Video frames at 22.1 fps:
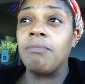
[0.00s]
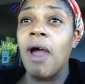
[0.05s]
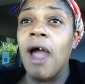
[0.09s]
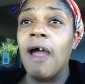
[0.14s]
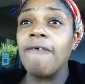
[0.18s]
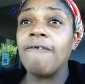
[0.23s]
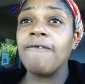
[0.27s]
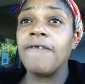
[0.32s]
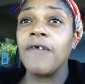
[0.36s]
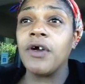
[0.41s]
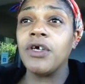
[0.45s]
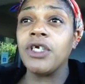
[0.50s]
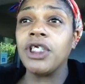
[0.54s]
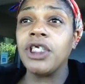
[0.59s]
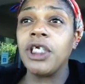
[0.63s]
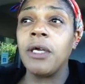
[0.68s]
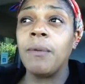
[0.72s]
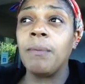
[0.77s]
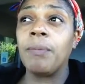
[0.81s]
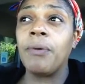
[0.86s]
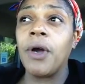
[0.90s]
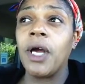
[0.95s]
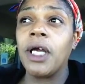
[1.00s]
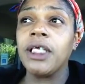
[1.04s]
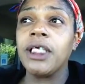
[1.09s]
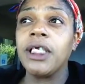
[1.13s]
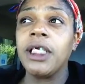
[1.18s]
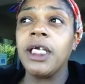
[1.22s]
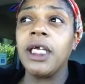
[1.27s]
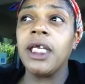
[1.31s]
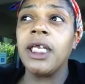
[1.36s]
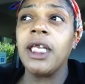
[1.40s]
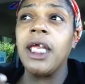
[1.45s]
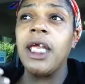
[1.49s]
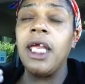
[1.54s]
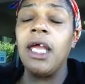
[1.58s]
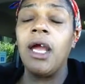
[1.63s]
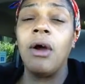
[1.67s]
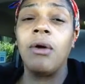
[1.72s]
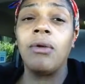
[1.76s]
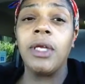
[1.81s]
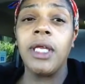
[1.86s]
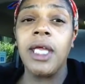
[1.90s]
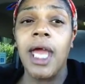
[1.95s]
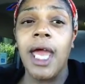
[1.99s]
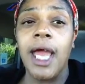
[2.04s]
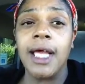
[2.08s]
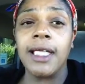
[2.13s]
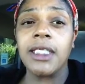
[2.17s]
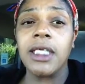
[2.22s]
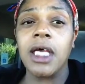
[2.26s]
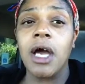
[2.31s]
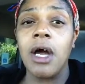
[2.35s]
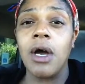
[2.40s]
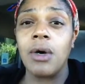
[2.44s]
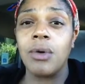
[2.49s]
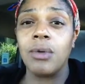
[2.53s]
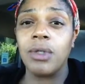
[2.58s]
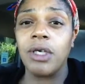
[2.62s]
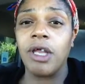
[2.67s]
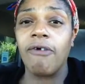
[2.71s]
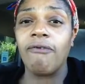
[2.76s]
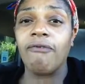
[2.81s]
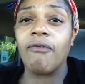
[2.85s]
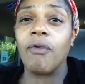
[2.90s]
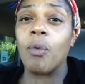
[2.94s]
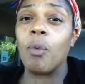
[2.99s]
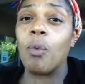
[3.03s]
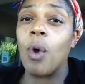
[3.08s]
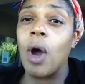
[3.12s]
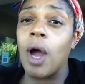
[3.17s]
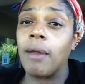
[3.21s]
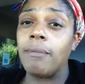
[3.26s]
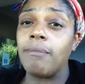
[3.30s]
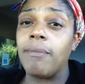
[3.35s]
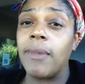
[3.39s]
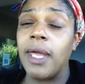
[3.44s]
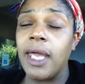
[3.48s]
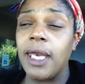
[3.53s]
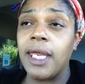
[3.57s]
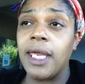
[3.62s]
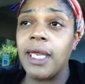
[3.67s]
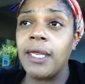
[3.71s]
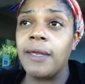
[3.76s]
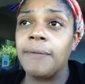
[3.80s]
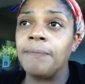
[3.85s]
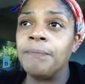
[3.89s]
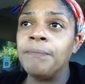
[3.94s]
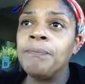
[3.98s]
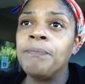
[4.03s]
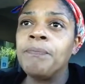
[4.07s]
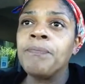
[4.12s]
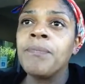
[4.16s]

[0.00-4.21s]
My first impression, he only had to hold it for 1 minute.